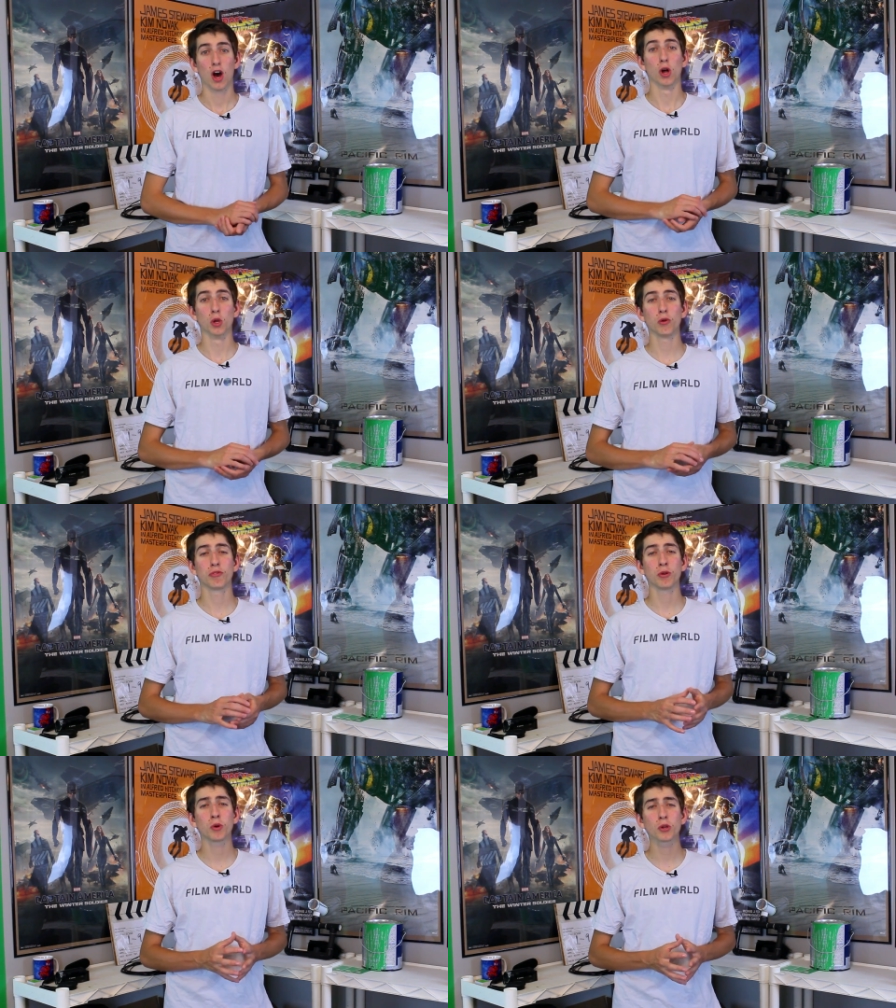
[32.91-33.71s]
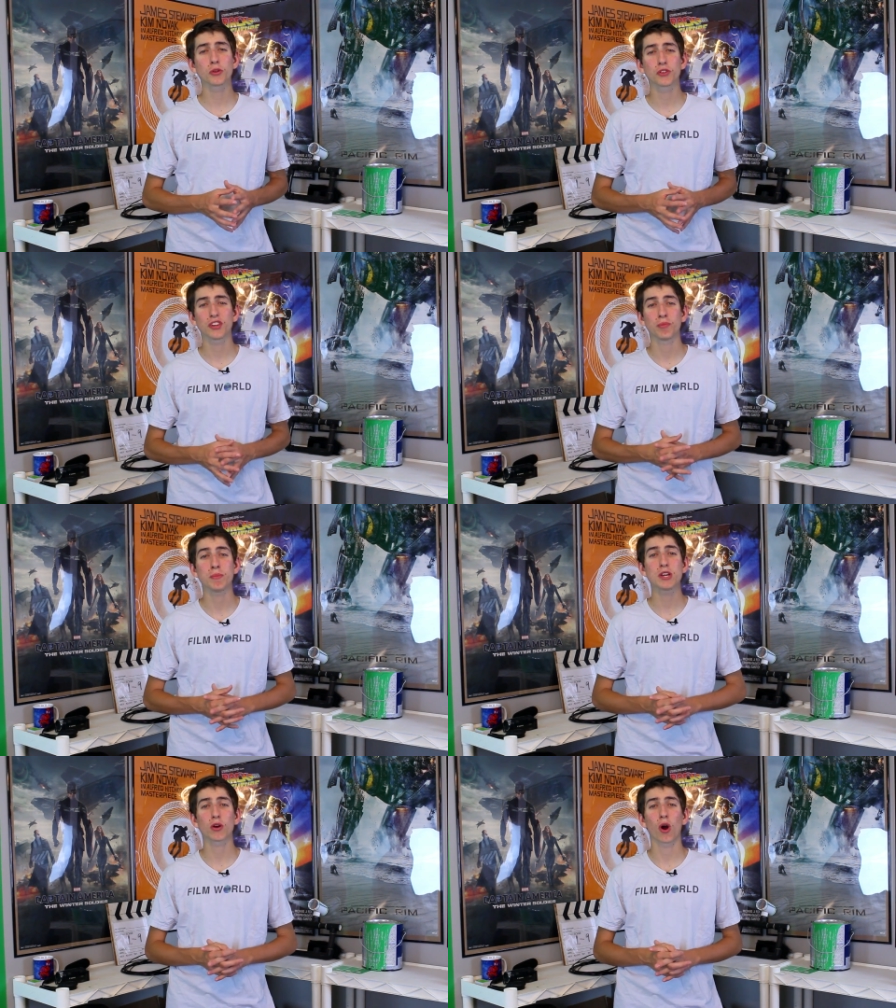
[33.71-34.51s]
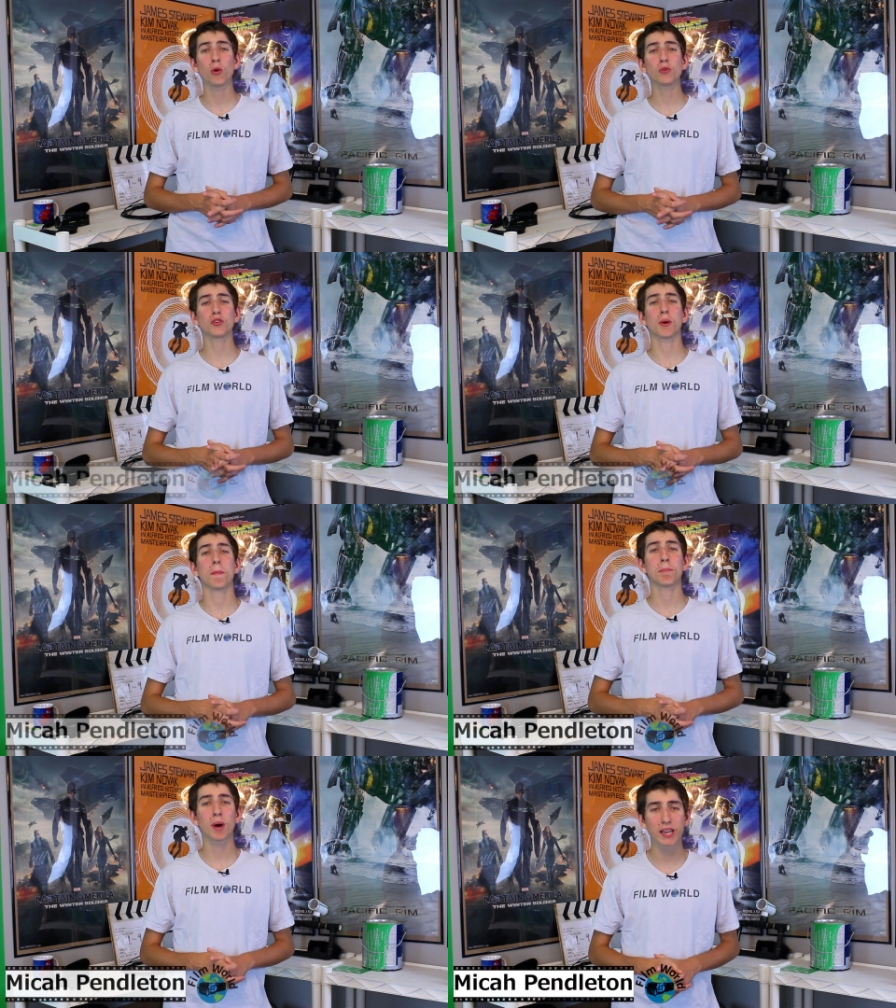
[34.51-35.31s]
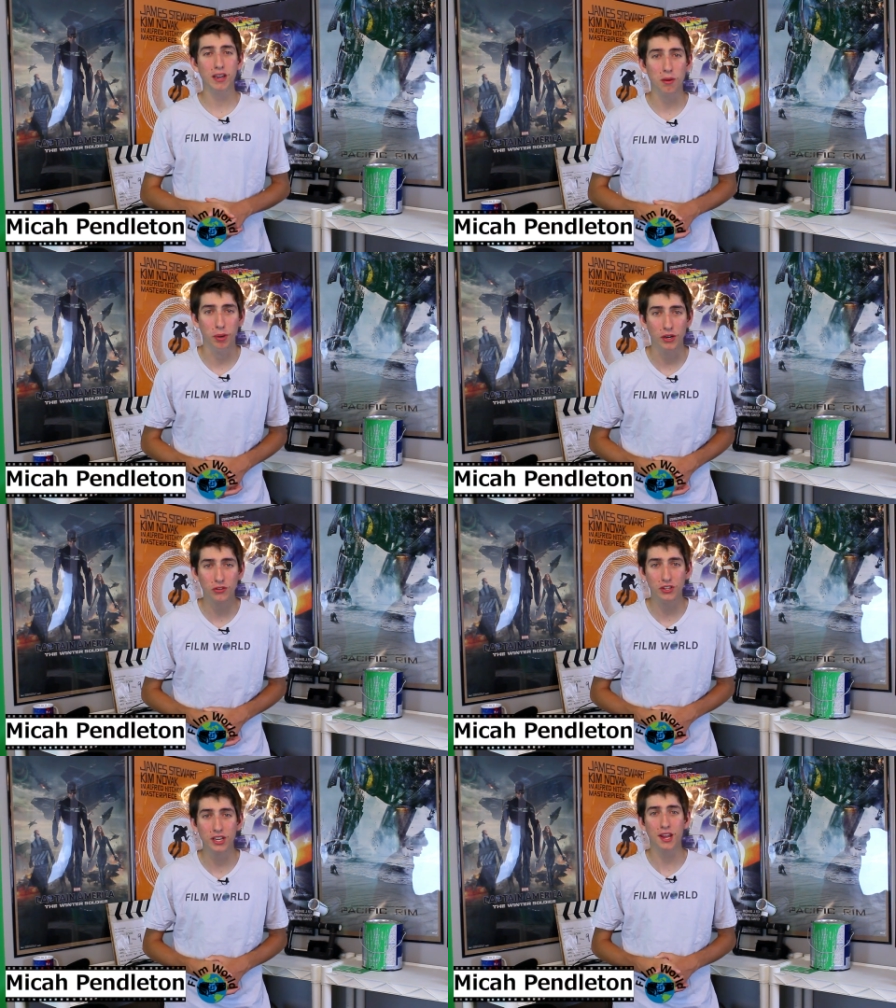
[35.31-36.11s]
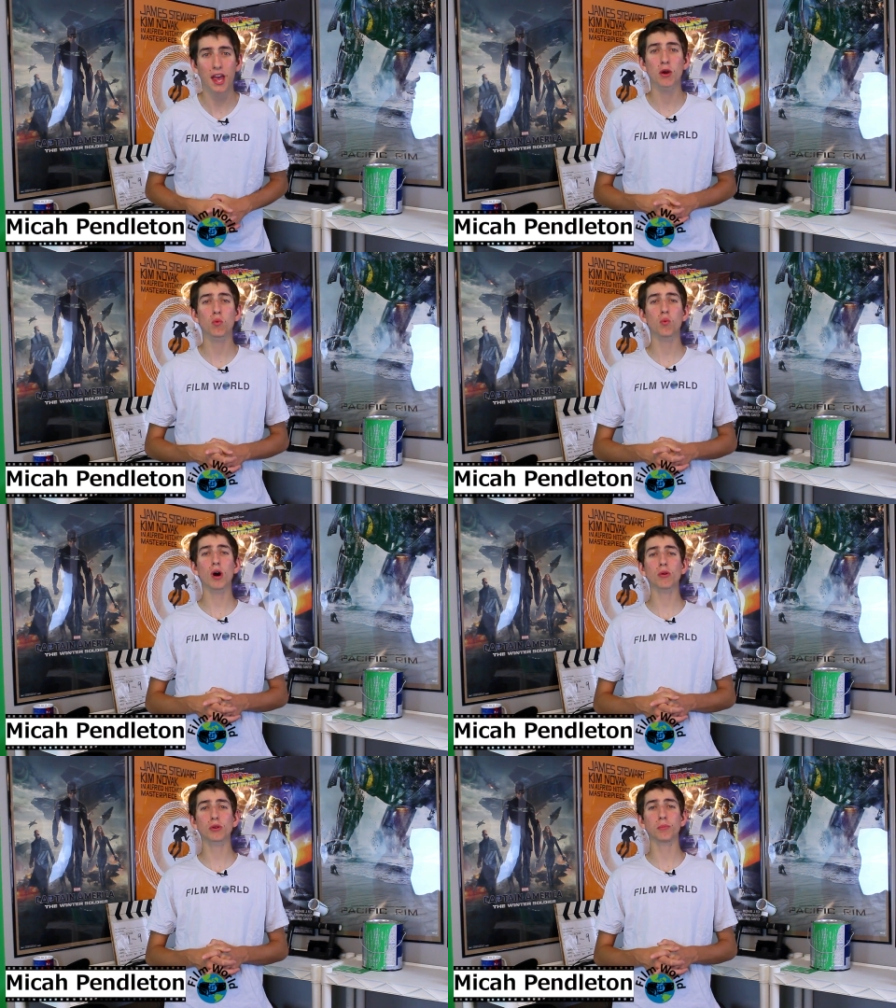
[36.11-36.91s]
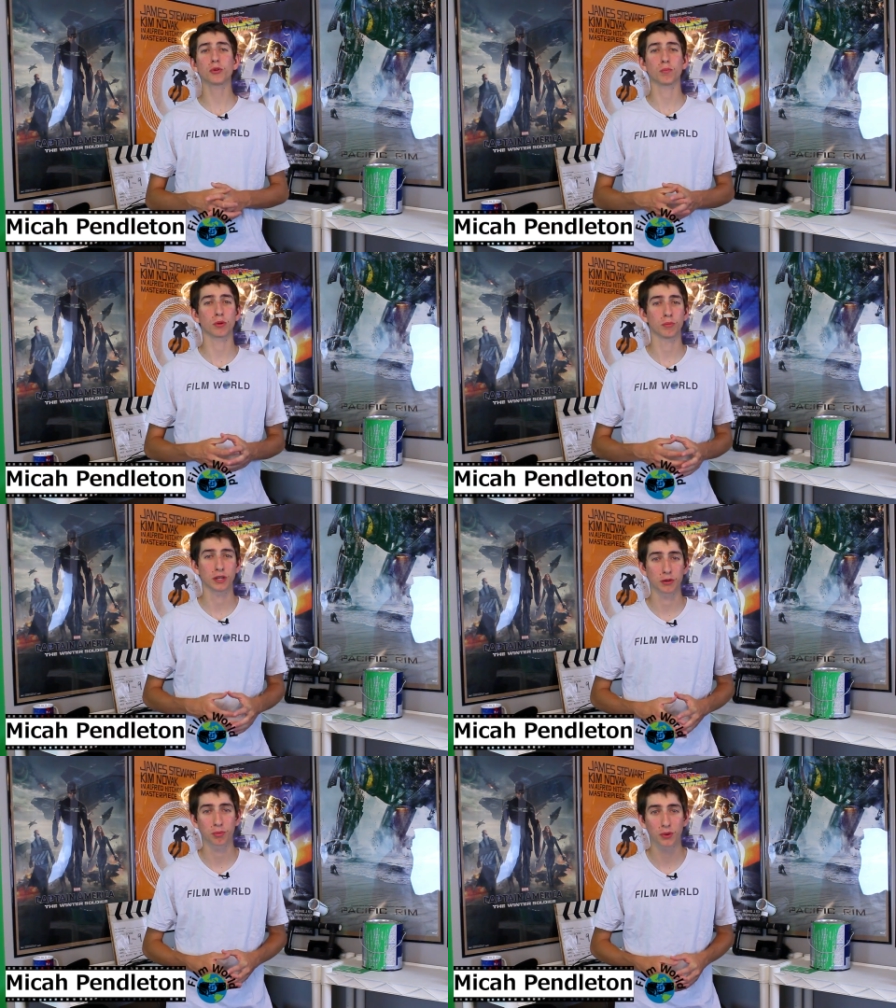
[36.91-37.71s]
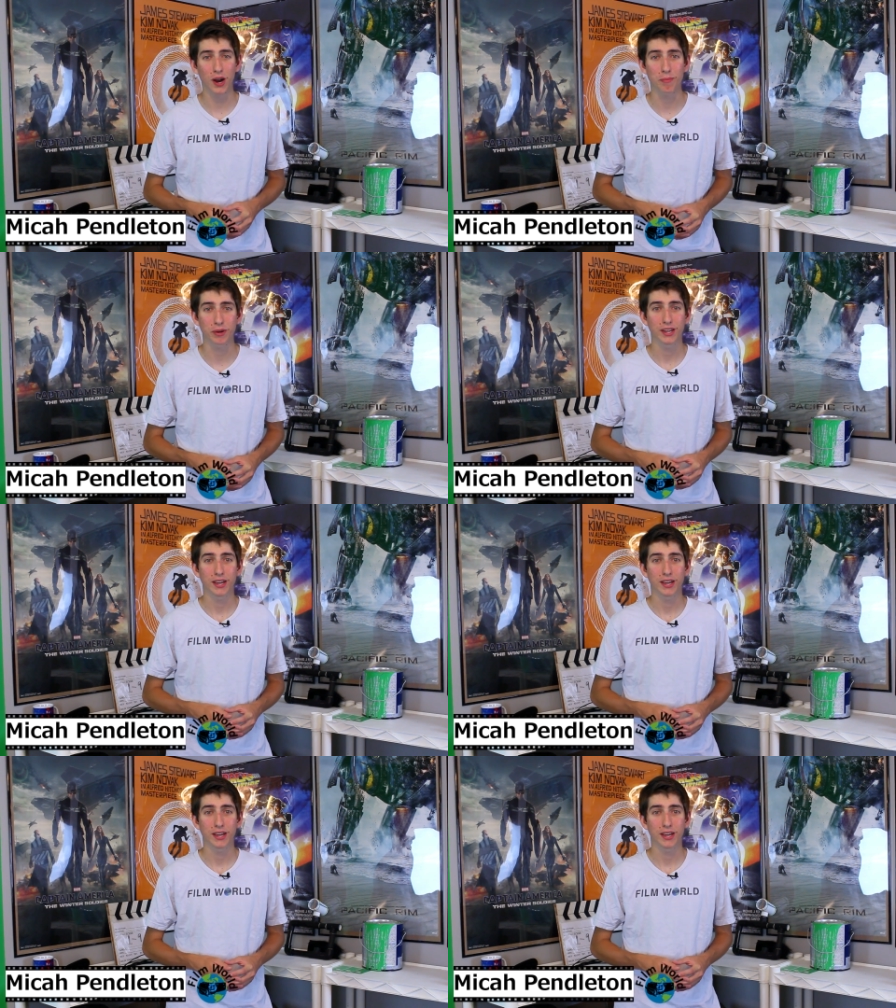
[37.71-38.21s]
Hello Film Worlders, it's me, your host, Micah Pendleton, and welcome to Premier Prep.